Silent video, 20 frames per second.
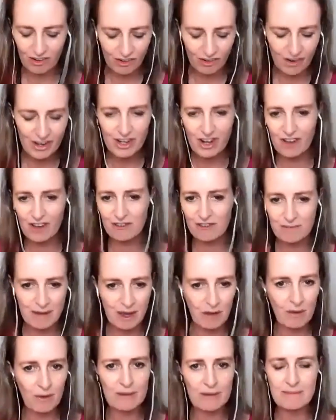going over
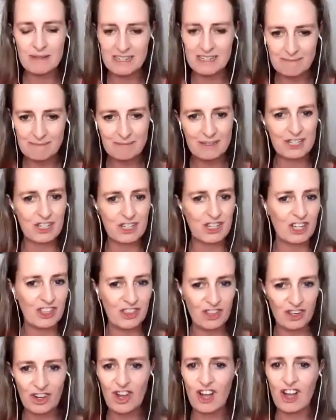my 1 minute pitch in
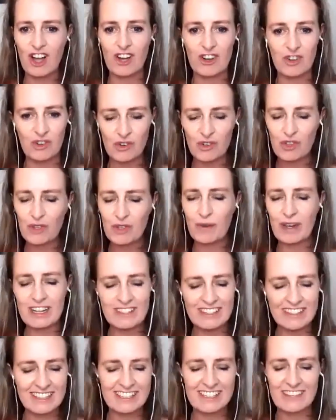the car all the way
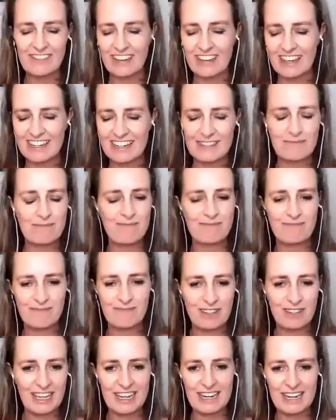to this event,
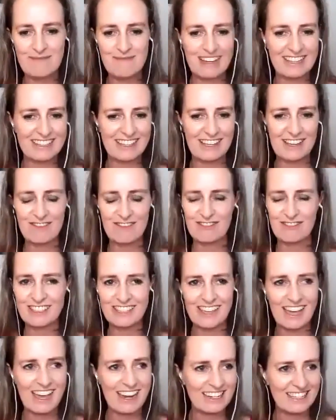getting myself
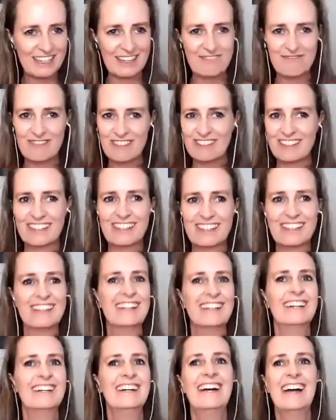psyched up
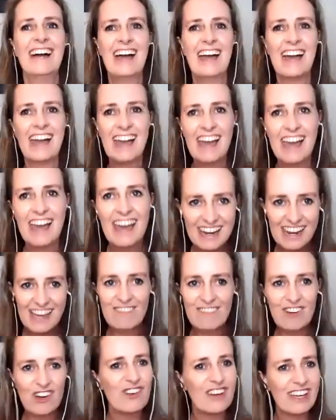and
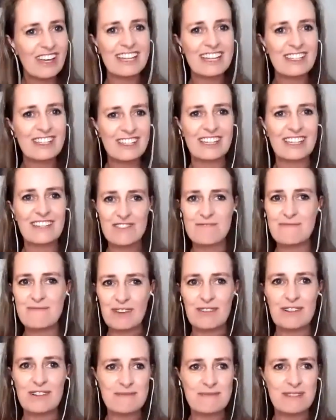I'm all ready to give you
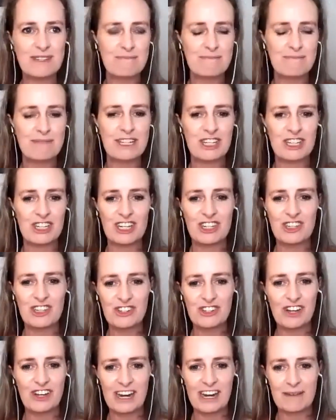my 1 minute pitch. And
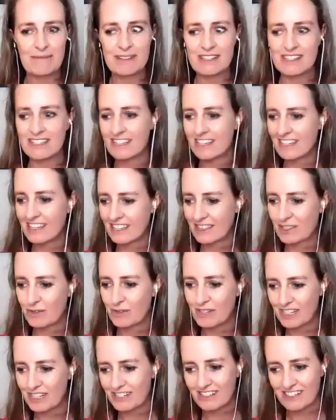you got up and said the
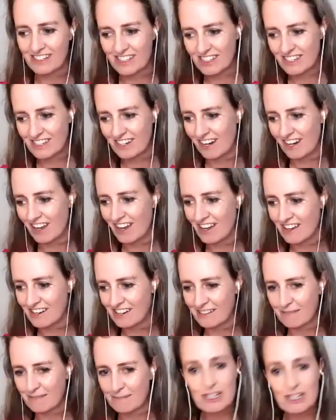winner is
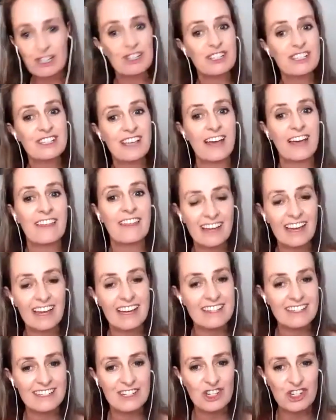Talana because the other
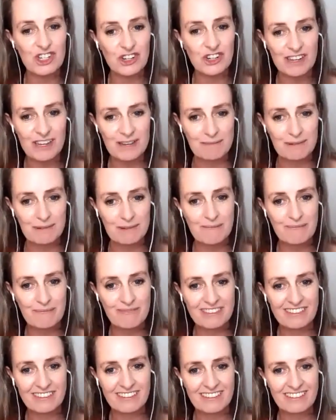guy didn't show up.
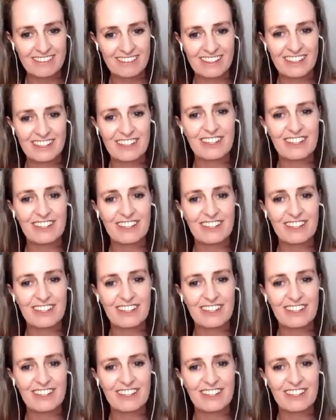I